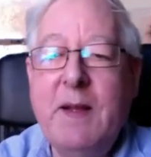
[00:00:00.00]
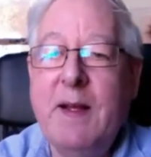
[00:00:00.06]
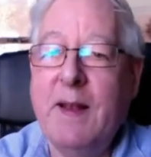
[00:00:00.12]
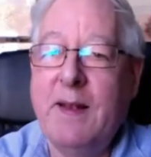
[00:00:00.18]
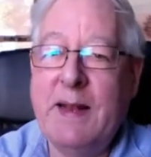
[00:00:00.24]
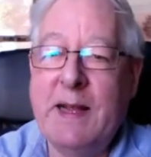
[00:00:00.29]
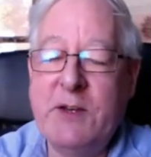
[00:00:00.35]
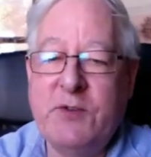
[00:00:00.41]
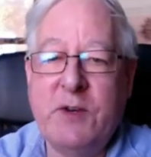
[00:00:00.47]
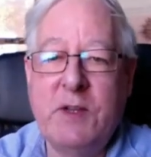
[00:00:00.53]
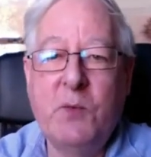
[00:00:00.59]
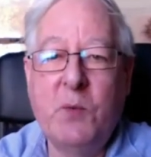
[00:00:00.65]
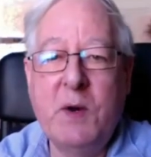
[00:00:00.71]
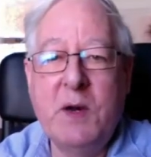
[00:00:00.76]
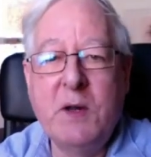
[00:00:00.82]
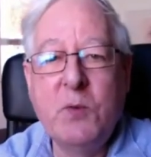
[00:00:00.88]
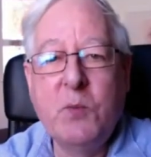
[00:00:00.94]
lecture in the
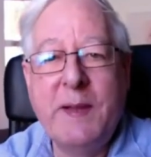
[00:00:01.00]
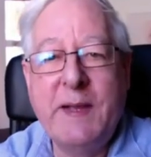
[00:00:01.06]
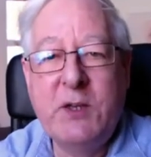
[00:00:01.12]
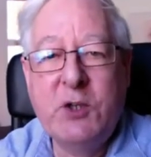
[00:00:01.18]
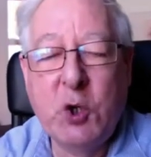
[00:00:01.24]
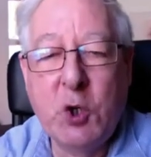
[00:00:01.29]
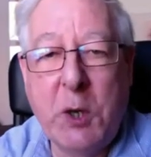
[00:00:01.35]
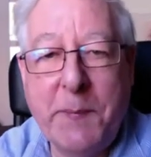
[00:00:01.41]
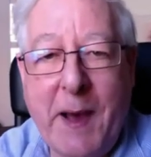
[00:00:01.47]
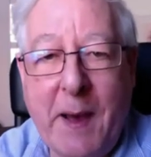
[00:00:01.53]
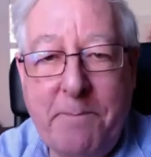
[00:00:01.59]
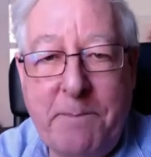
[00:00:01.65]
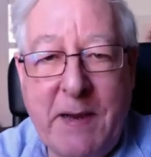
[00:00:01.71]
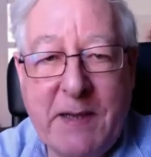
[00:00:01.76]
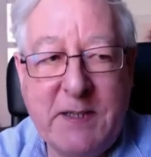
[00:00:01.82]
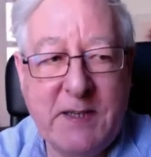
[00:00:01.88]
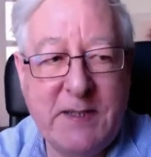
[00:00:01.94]
world when they talk about
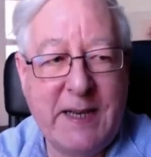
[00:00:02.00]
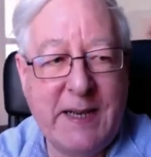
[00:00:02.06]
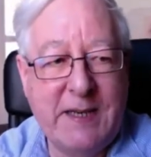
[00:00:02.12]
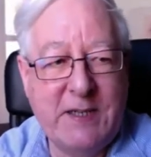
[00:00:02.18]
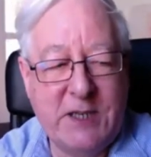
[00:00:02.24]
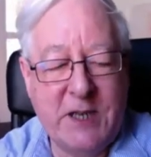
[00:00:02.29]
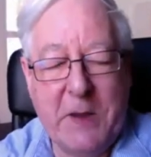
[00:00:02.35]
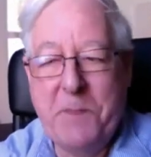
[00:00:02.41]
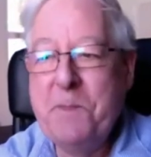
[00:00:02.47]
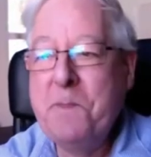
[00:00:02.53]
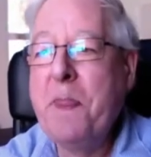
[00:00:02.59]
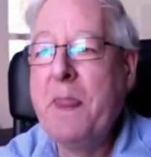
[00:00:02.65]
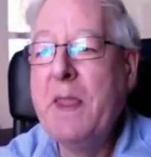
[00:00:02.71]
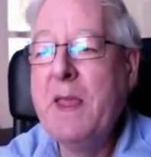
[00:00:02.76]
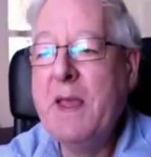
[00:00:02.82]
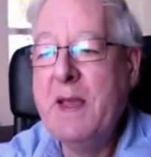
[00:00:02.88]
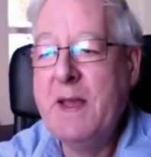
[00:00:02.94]
metadata,
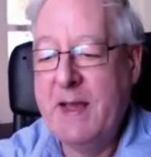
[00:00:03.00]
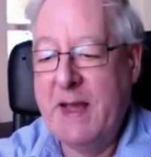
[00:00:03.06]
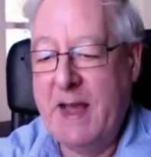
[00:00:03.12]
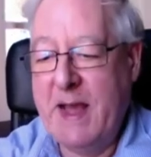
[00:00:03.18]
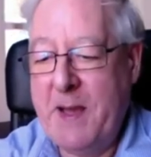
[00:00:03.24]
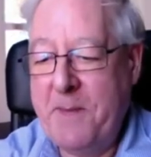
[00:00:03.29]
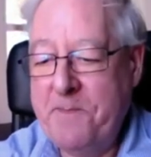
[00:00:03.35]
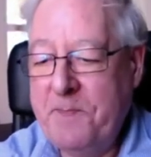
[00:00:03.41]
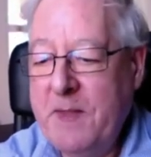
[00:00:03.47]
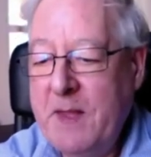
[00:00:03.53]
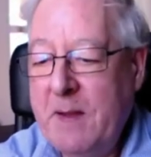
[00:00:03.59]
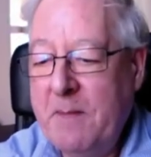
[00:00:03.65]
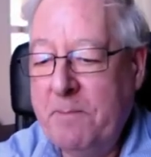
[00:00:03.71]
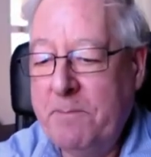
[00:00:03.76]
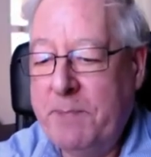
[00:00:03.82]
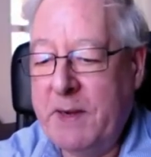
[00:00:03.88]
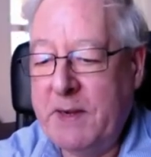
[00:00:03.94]

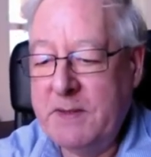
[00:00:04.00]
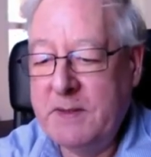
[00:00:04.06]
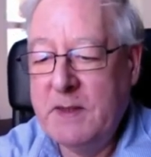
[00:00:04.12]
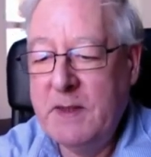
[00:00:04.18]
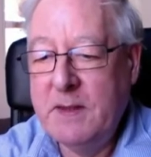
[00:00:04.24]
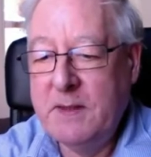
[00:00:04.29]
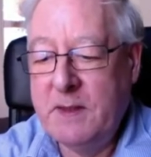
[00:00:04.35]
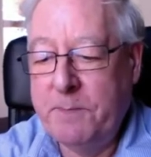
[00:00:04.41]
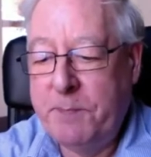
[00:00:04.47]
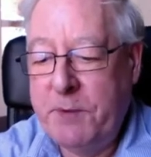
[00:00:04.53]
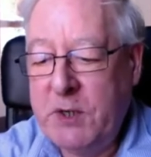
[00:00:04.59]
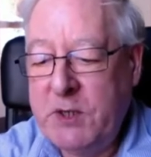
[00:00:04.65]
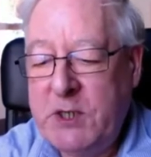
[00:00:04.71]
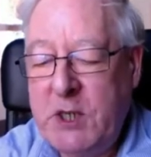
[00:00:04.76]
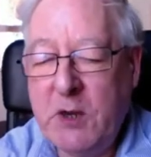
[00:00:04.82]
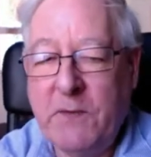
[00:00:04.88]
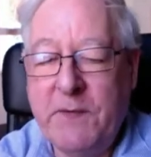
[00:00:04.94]
but the
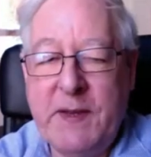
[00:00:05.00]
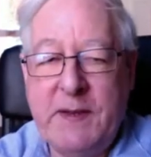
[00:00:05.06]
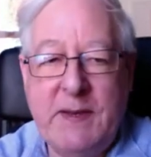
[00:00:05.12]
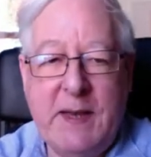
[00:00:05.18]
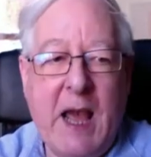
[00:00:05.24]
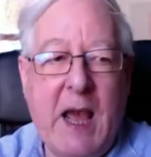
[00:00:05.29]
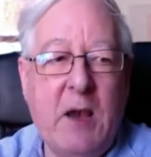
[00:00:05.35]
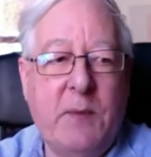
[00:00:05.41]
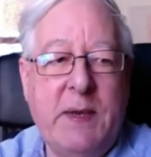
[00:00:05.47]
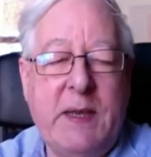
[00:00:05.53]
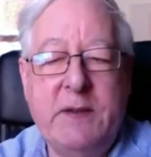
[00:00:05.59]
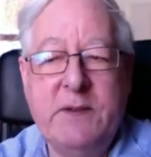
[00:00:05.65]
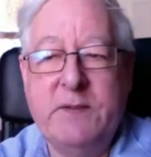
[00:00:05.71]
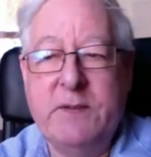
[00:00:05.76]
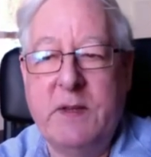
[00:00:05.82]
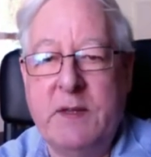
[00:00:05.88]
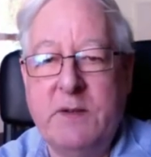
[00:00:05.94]
beauty of it now
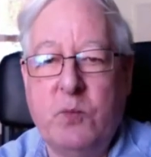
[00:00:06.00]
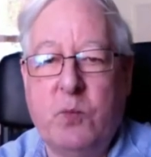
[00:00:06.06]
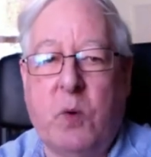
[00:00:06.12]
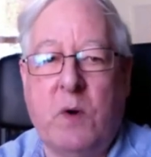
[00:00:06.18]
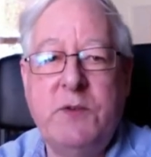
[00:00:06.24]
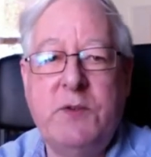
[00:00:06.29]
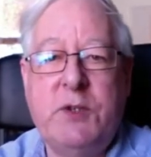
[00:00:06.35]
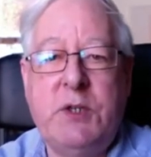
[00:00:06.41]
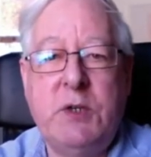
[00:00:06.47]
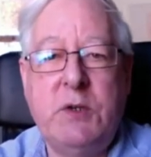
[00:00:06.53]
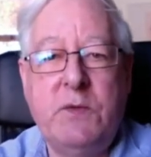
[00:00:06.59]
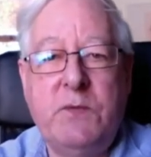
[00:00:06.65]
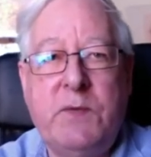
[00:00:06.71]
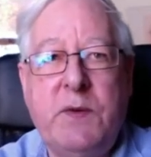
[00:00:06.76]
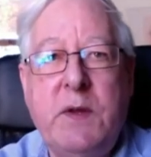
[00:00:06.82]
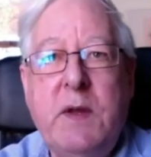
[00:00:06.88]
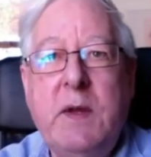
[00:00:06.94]
is that once
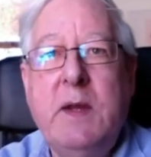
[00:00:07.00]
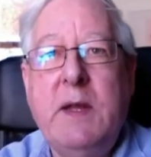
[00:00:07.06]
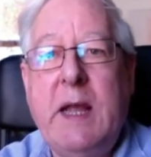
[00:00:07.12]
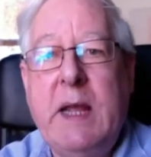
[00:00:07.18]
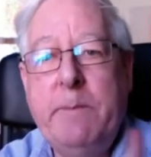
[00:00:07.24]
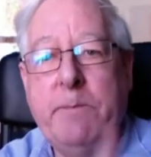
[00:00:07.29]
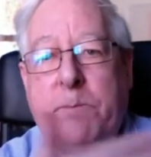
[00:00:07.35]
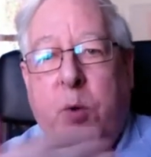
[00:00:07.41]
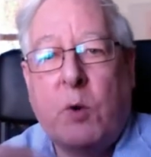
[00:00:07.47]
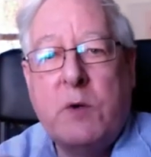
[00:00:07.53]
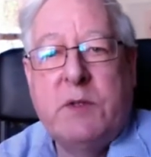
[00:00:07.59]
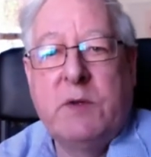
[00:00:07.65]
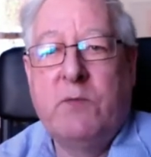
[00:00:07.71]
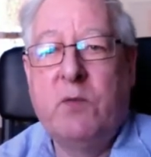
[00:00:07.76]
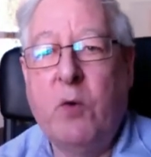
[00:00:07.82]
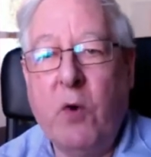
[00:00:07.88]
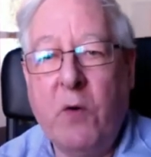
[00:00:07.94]
you've import the
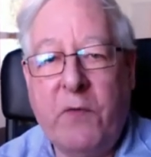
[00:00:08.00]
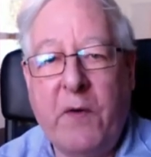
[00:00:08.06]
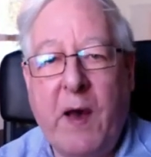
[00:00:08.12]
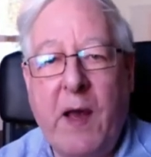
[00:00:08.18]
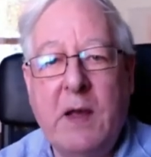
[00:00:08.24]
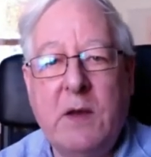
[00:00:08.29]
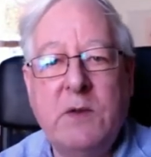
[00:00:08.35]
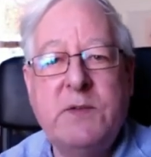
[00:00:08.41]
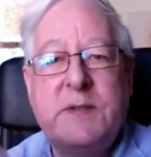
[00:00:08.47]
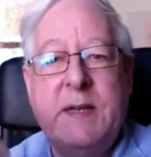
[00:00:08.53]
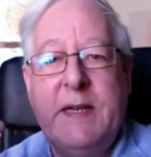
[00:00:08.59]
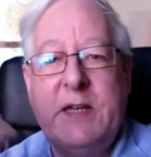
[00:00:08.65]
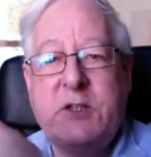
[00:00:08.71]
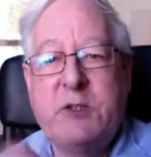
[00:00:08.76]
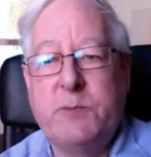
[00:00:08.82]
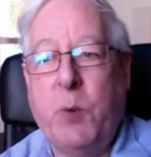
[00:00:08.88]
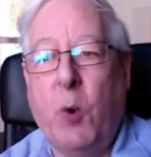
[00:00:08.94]
raw files, then
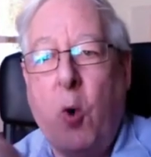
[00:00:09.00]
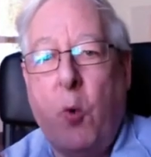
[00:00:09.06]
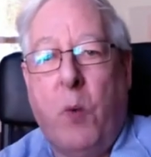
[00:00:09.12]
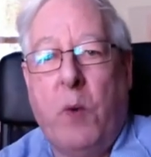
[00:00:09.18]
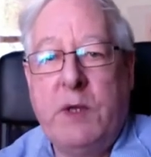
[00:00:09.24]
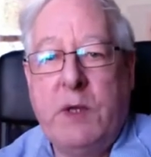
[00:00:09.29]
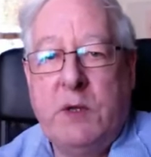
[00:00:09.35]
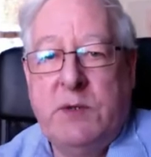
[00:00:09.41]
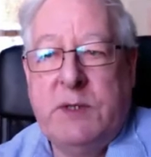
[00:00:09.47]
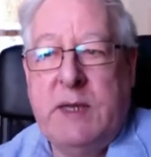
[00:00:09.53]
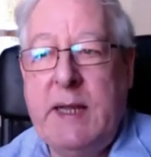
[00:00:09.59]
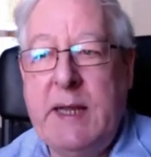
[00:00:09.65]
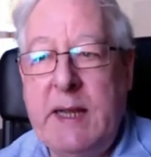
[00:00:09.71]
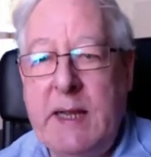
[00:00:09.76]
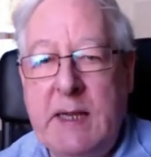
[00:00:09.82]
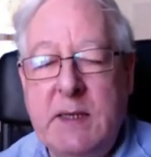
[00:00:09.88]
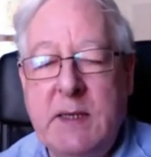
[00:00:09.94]
export what you
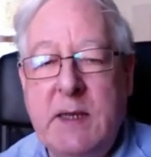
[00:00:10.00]
need.